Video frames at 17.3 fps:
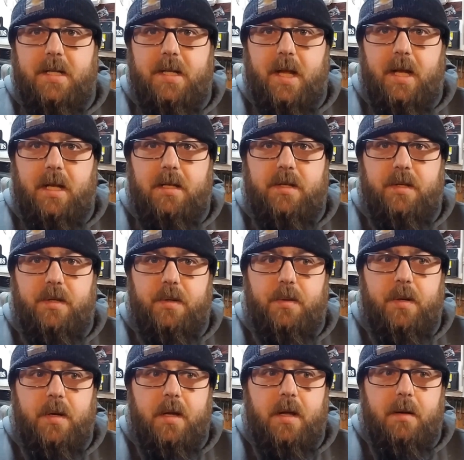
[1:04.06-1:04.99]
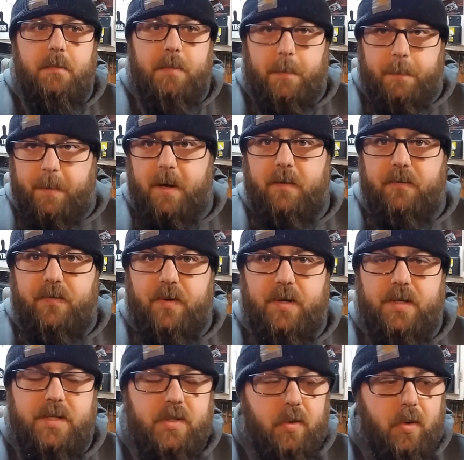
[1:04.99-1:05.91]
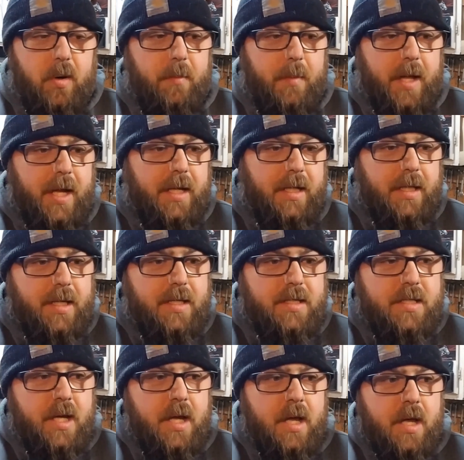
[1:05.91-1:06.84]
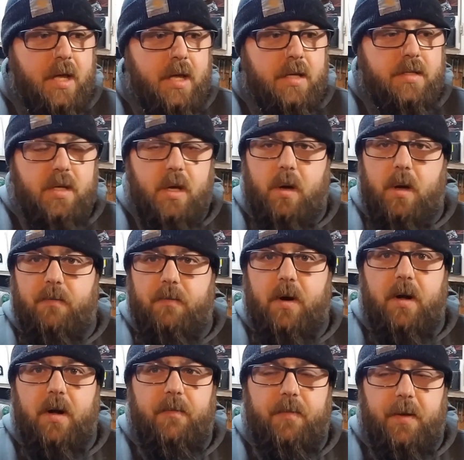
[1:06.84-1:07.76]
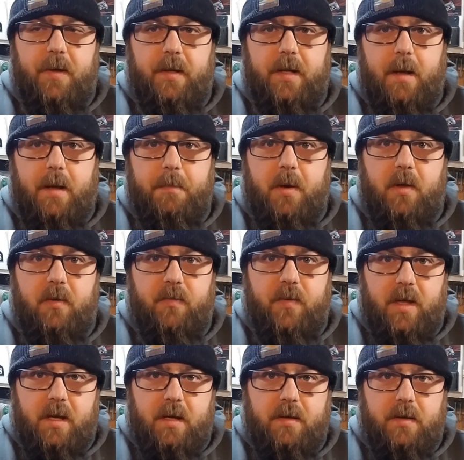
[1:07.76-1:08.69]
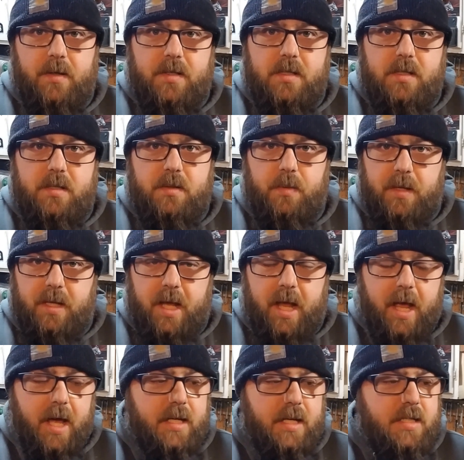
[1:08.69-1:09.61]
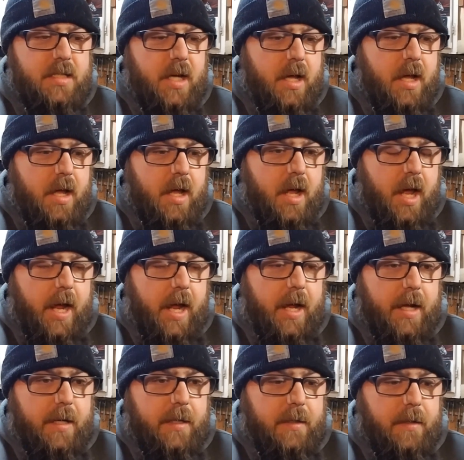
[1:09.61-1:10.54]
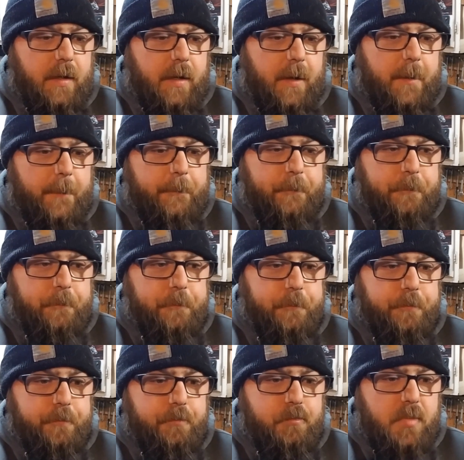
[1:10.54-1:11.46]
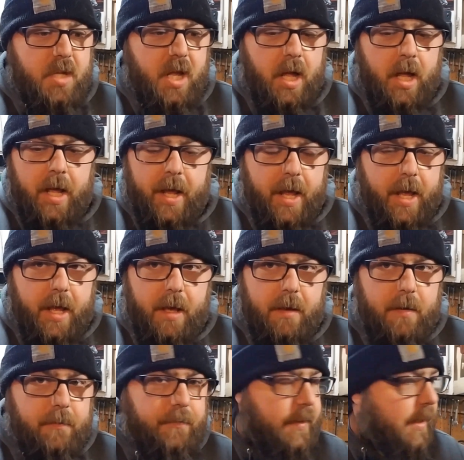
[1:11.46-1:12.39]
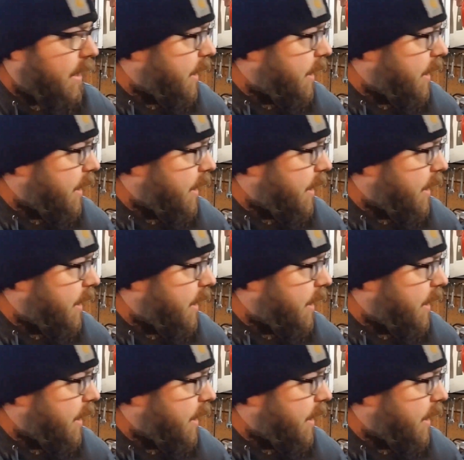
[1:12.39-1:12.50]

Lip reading: I take to prepare for a storm like this. So I've already filled up both vehicles with gas, and I have